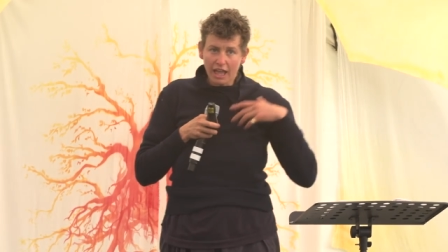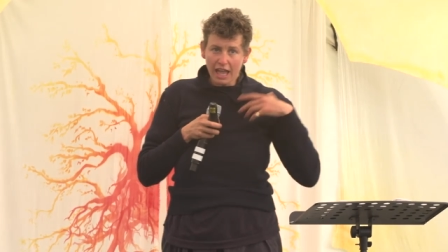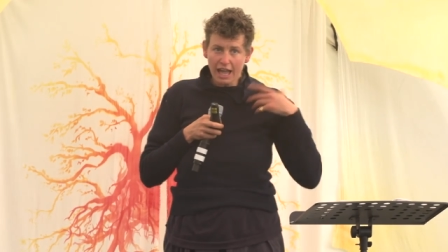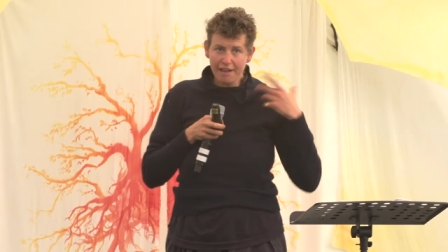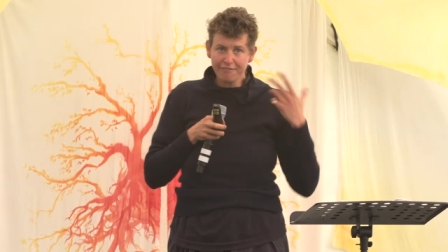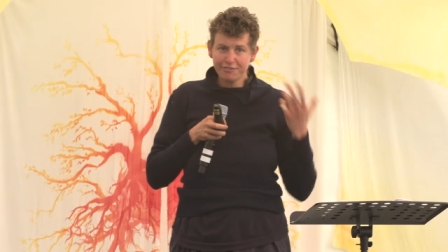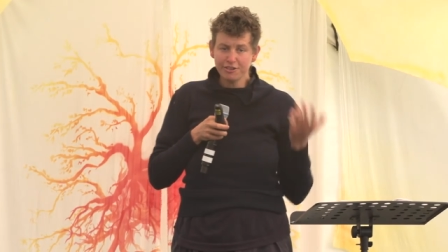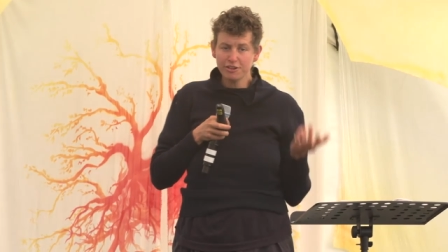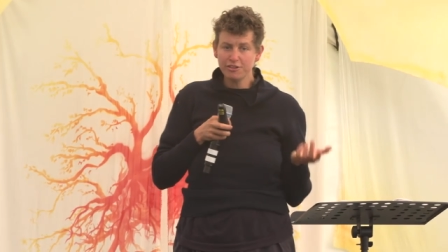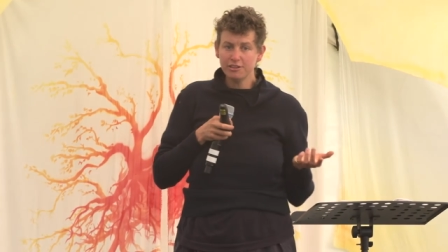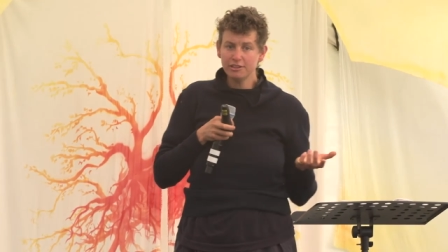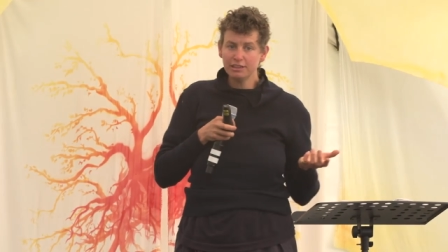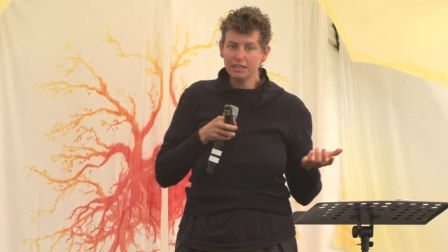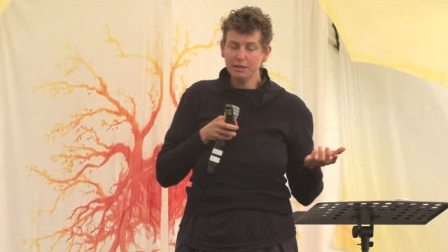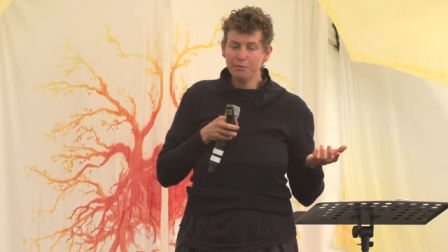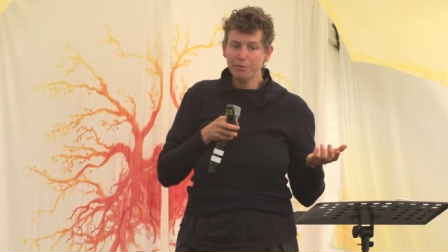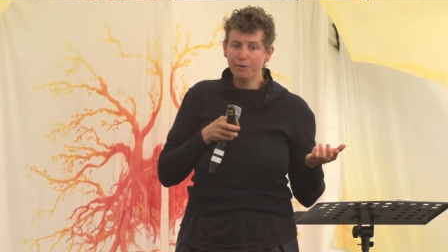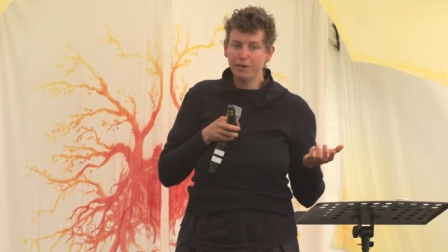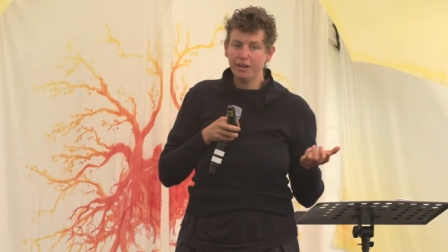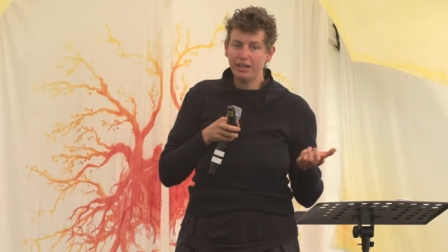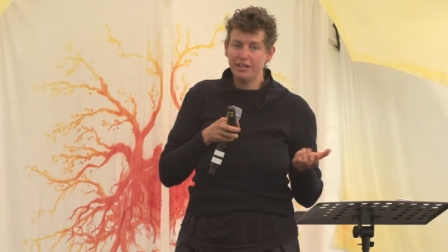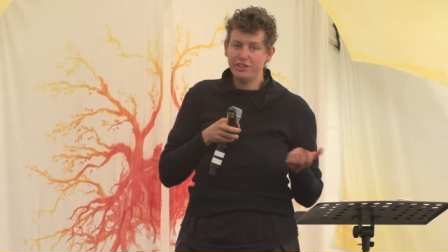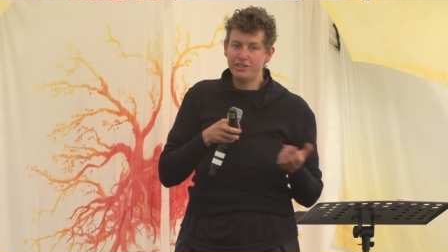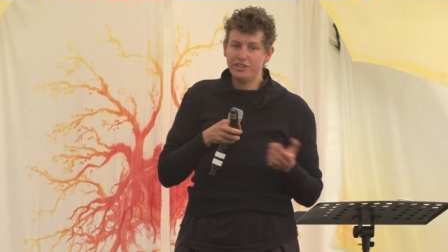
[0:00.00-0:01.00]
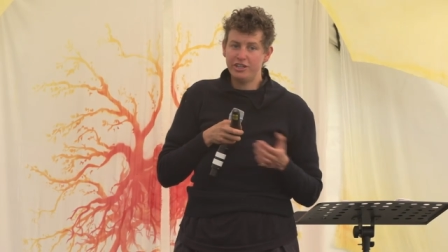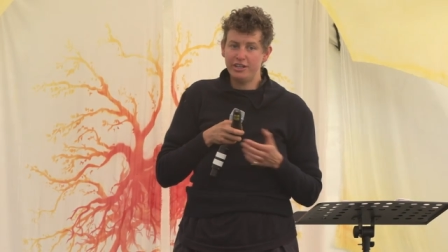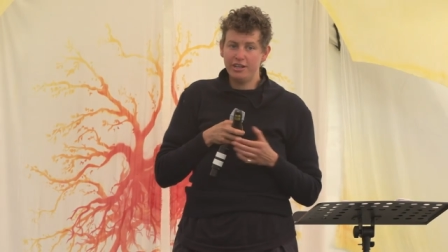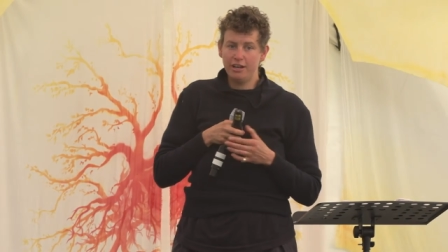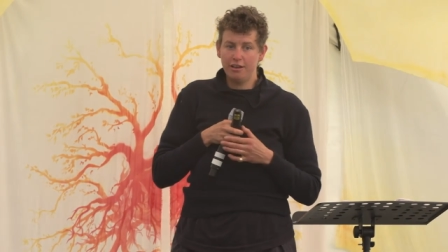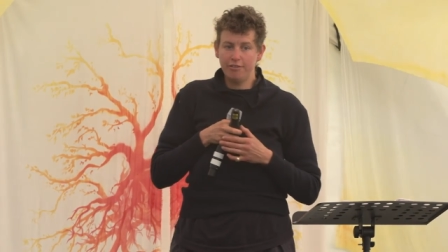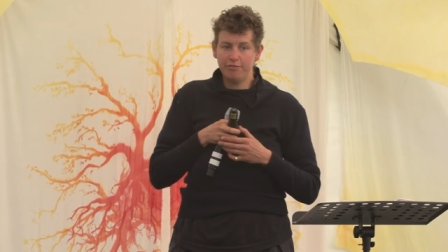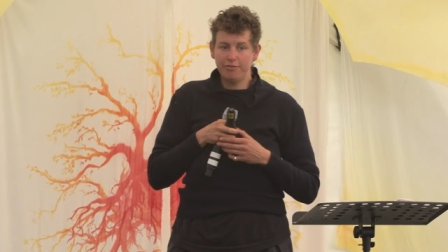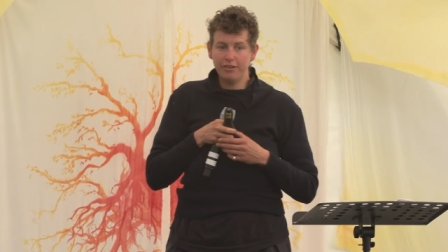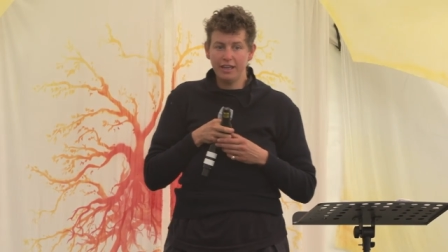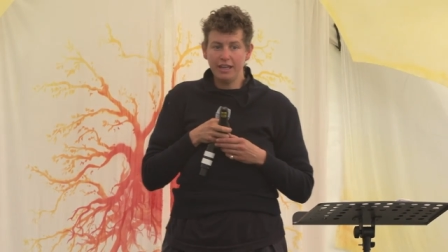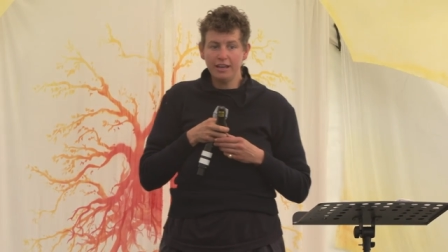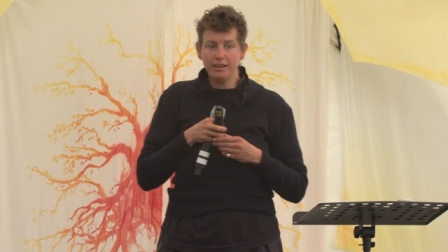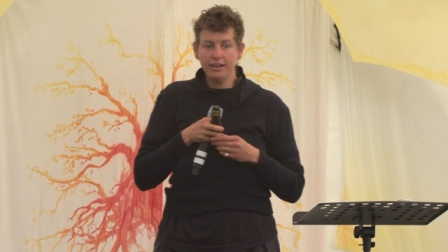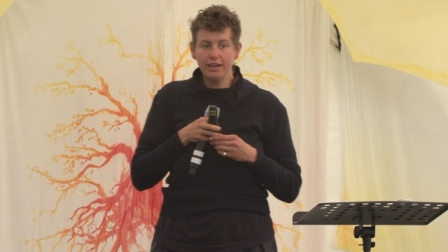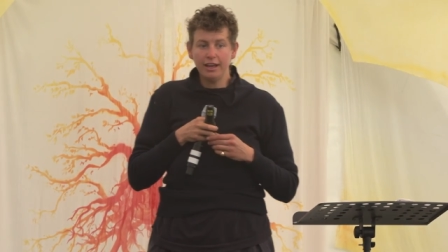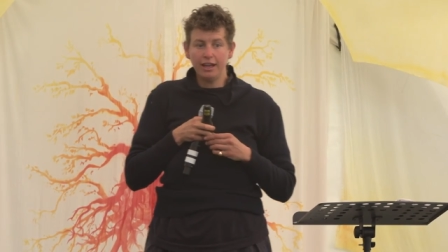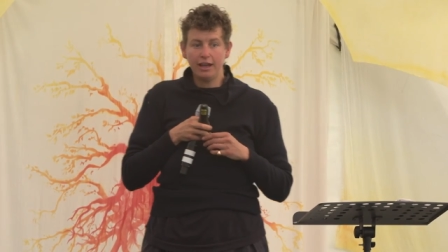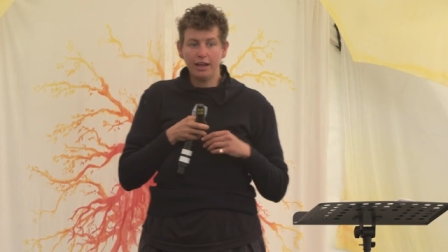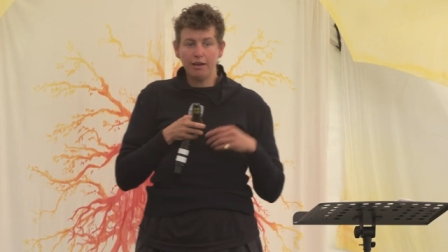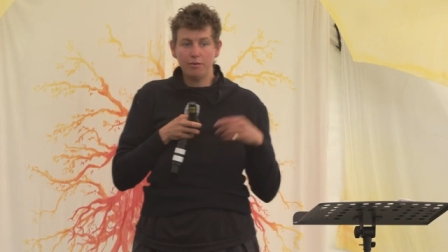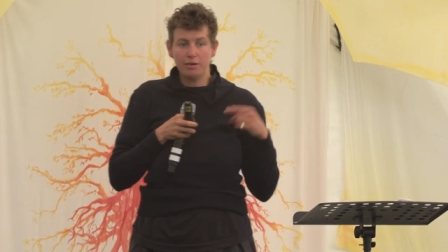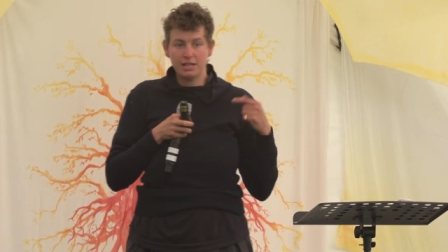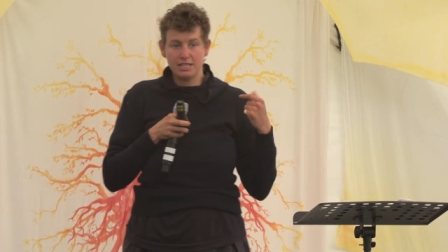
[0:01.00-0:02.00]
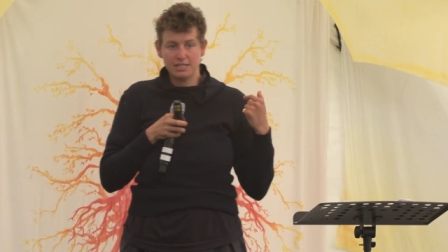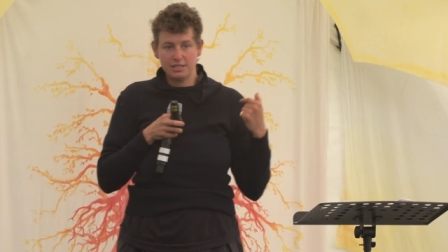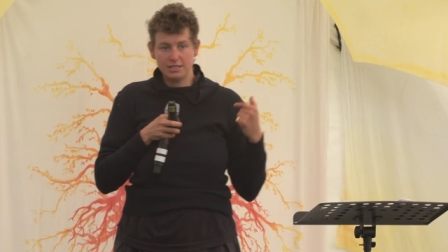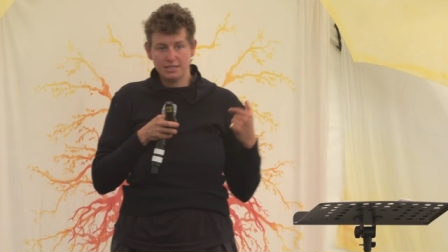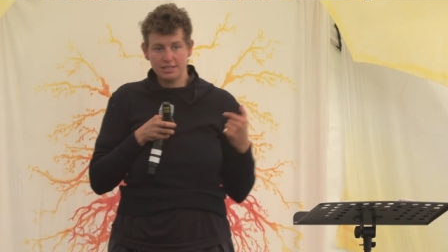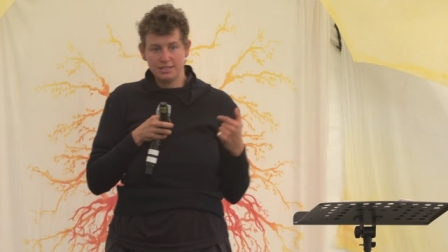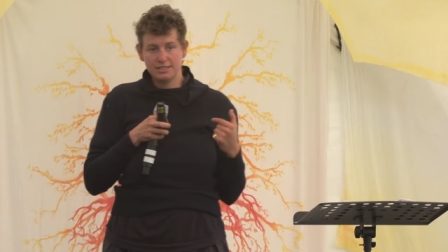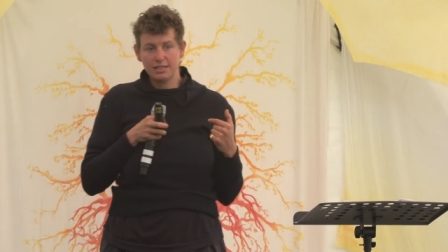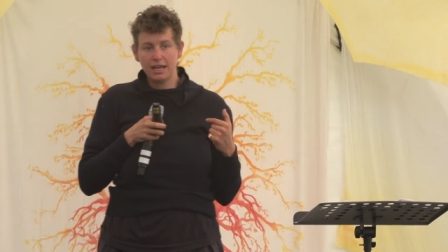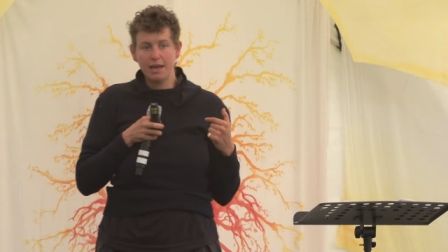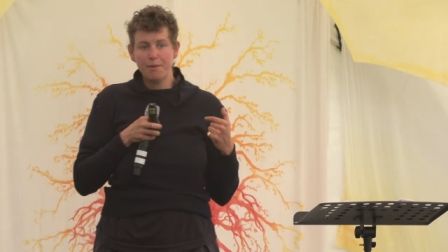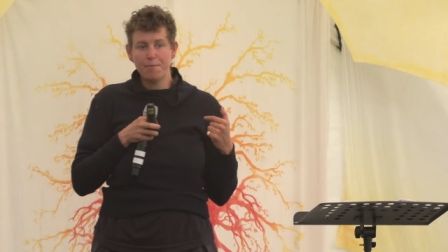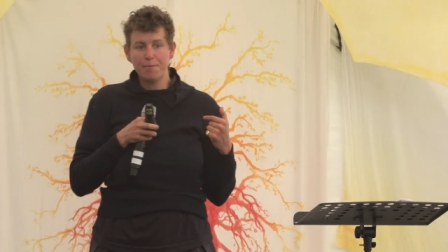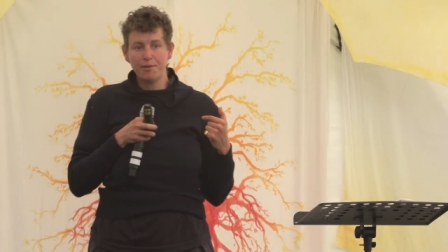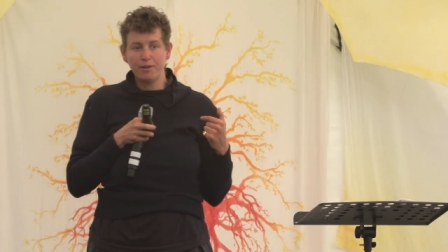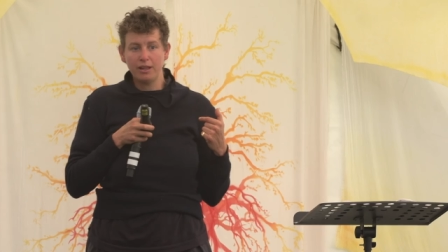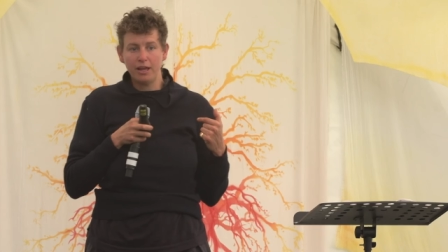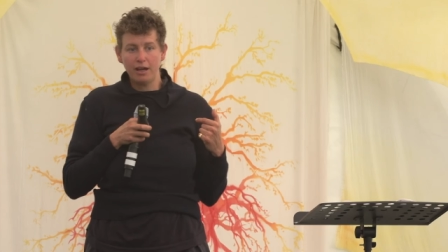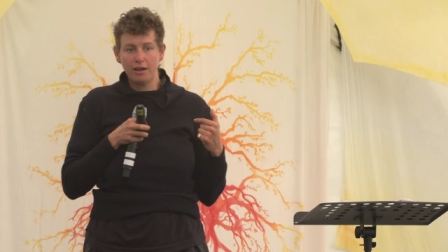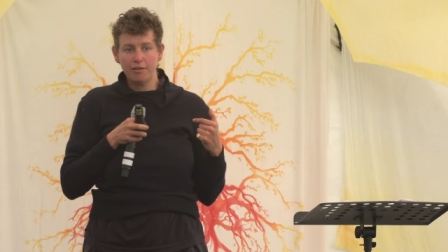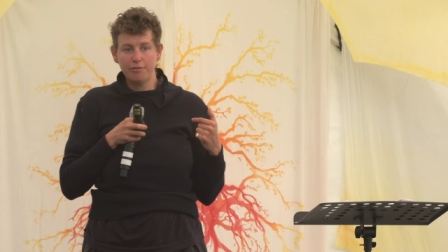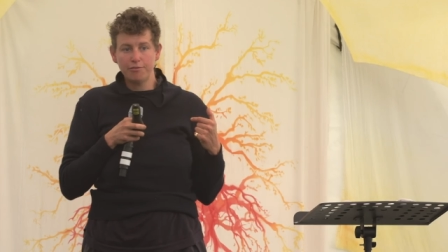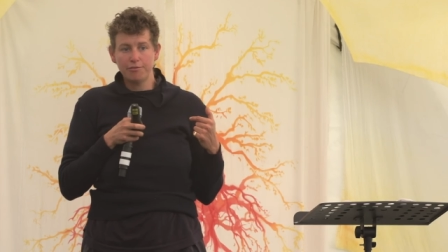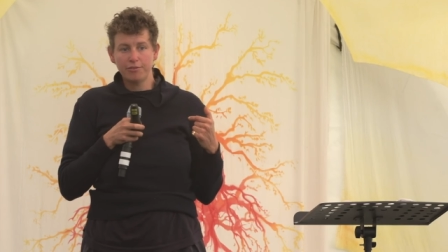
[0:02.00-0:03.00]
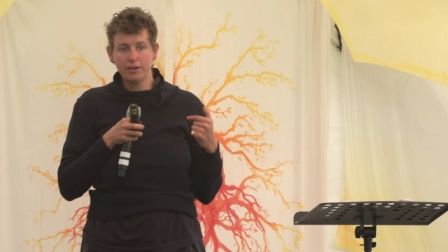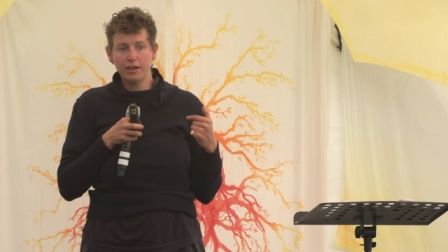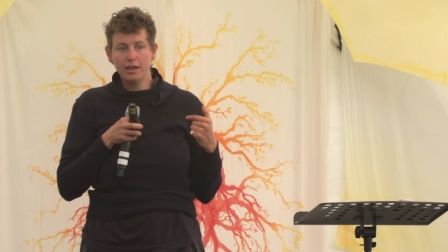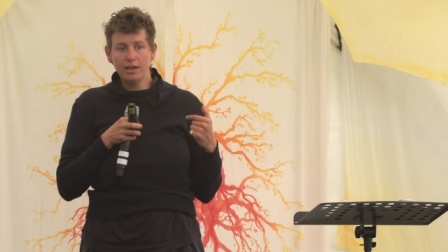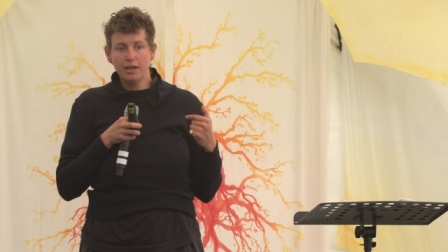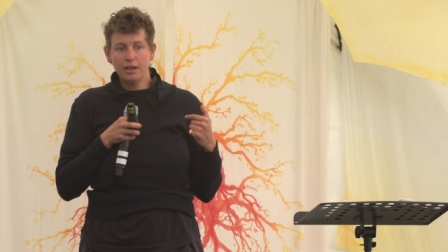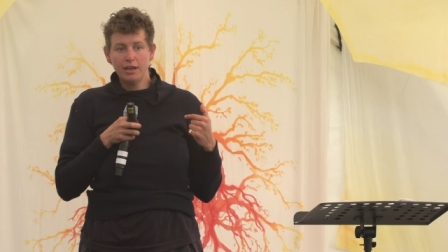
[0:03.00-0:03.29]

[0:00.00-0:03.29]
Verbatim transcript: after the liberation of India, as a disciple of